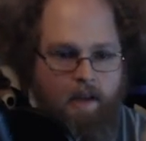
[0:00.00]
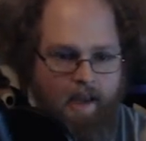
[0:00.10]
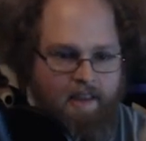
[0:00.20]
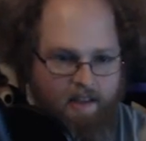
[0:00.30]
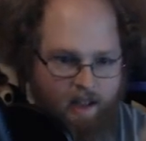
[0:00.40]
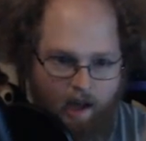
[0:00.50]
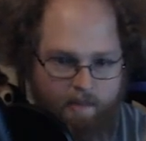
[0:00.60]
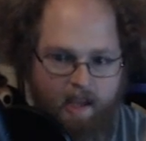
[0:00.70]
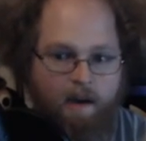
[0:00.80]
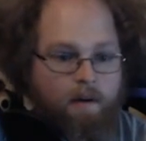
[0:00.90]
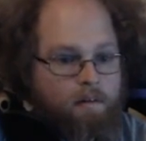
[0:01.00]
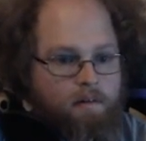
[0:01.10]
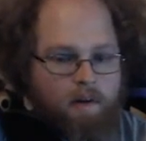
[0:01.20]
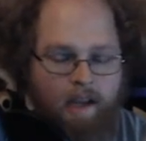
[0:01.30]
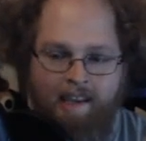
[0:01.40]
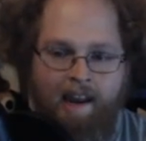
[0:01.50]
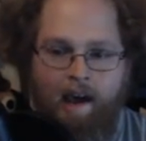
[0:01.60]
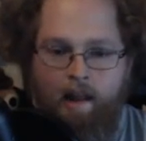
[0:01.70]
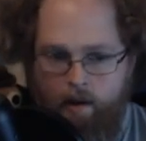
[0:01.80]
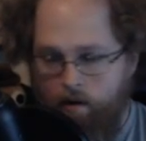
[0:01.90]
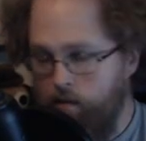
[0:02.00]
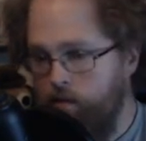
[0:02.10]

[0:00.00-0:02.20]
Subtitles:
and then hop down and get out of there.